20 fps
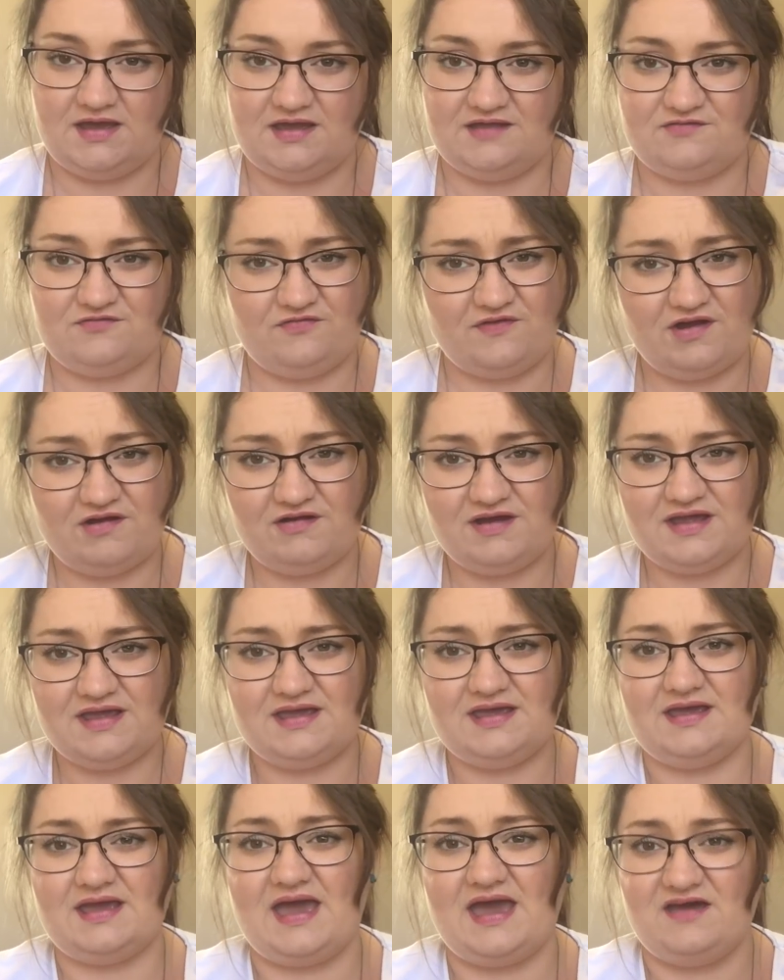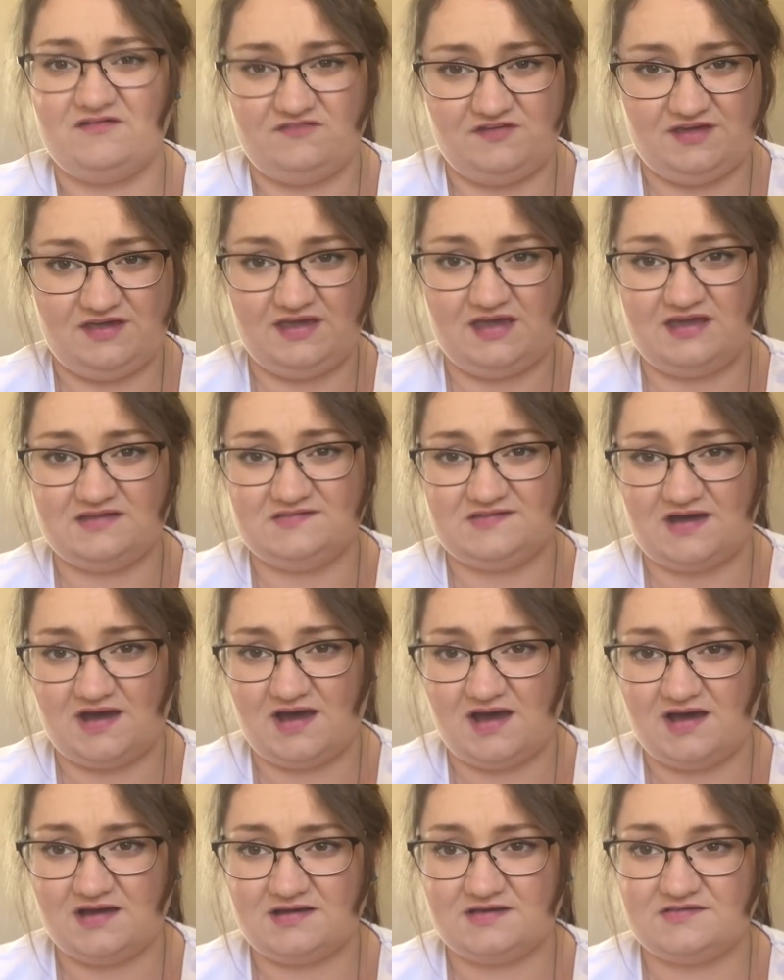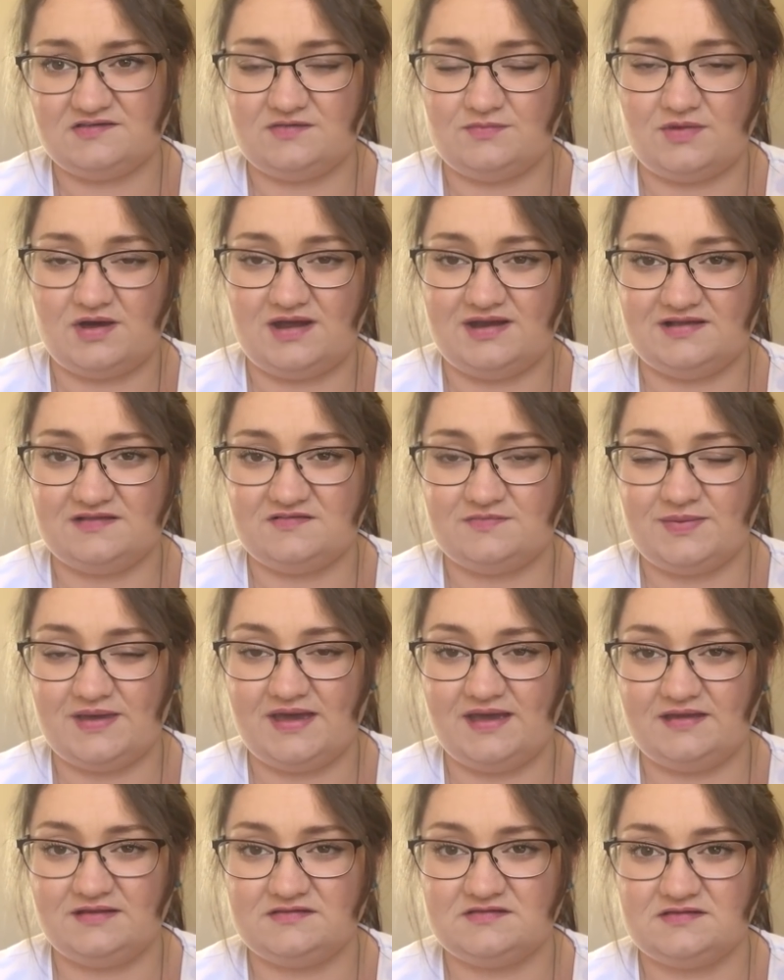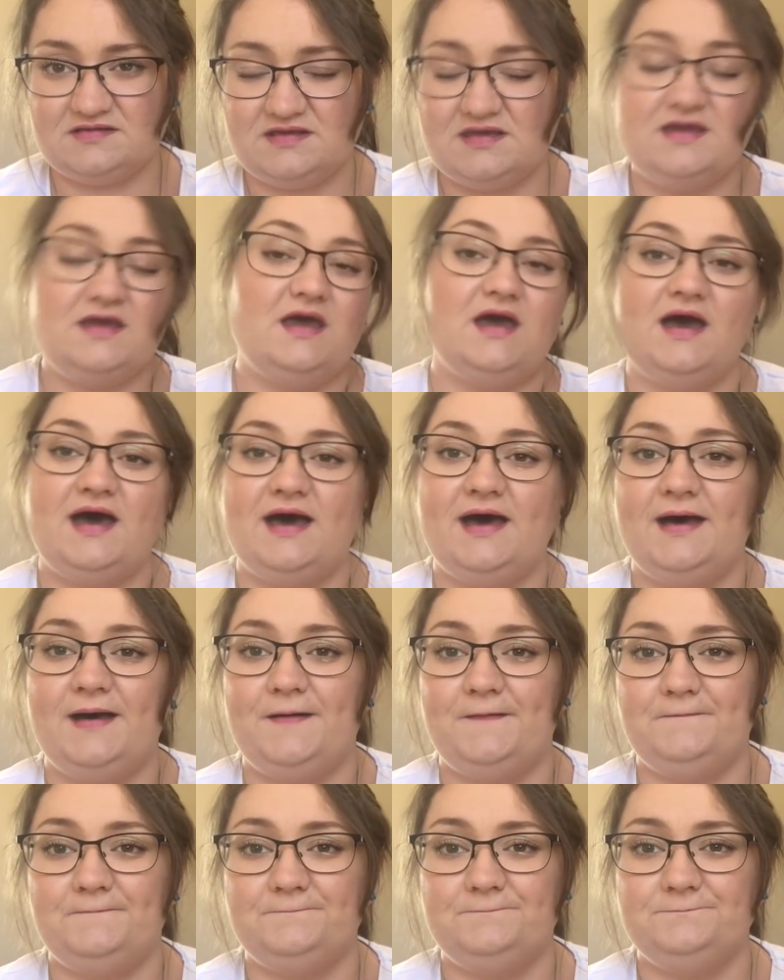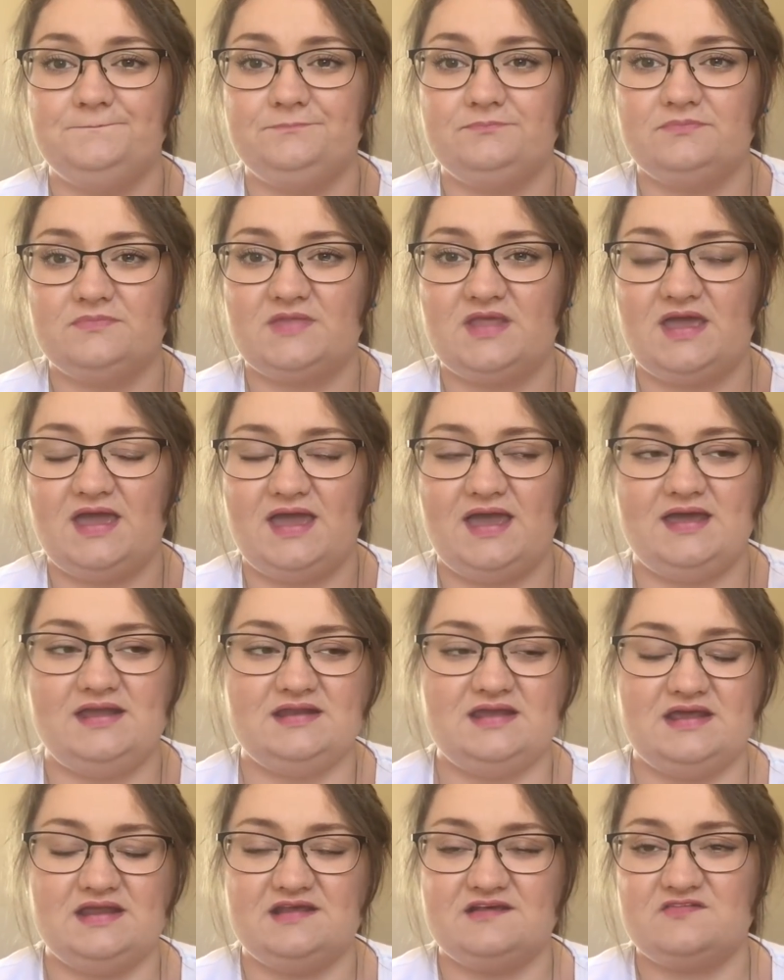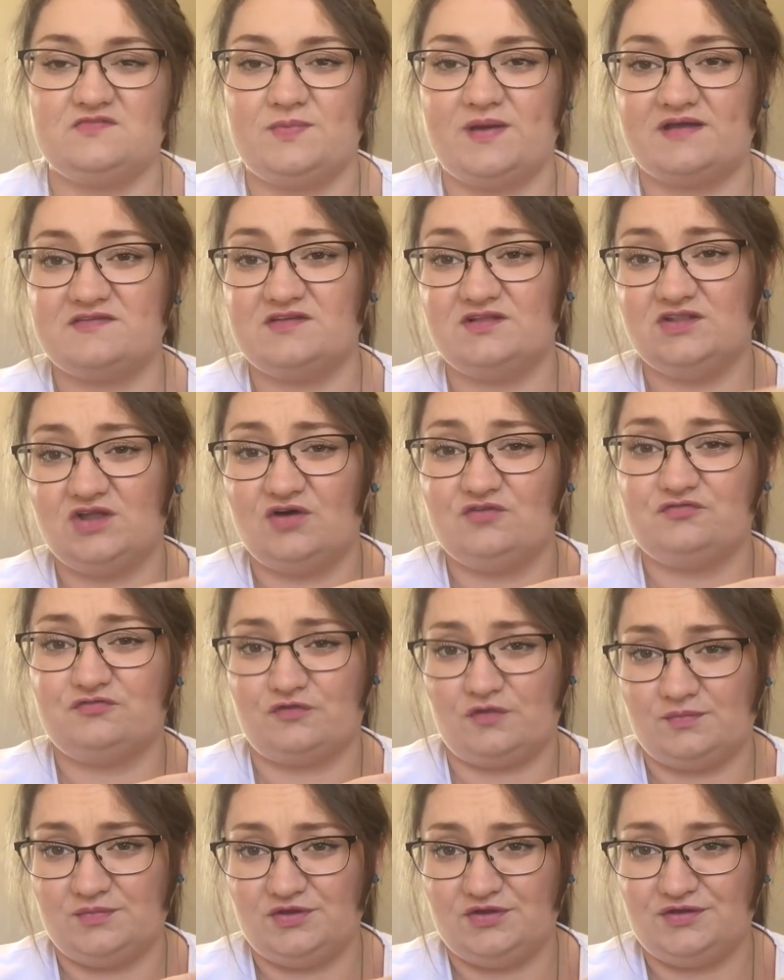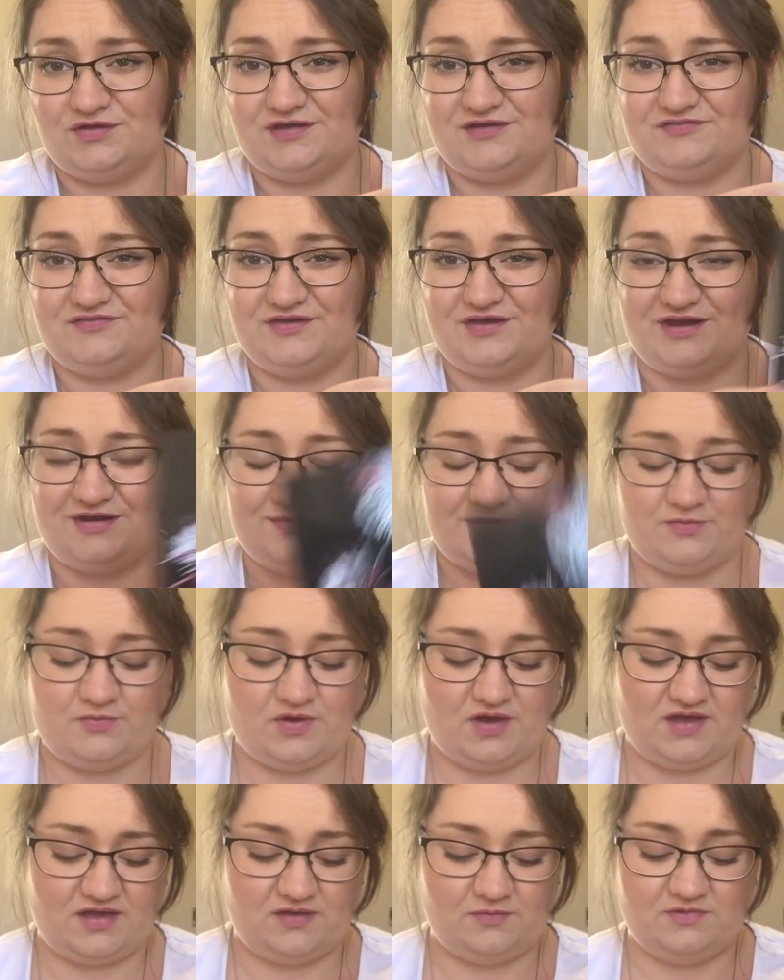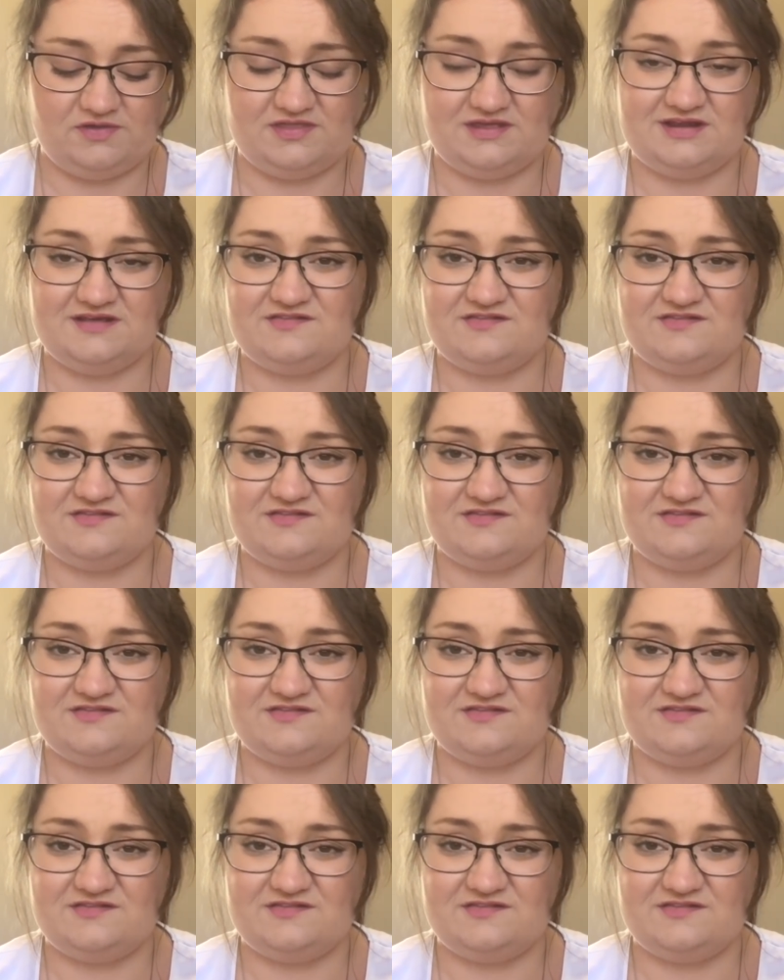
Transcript: It's very heavy and dark, as you might expect, and it expects a lot from you if you're going to be working with it.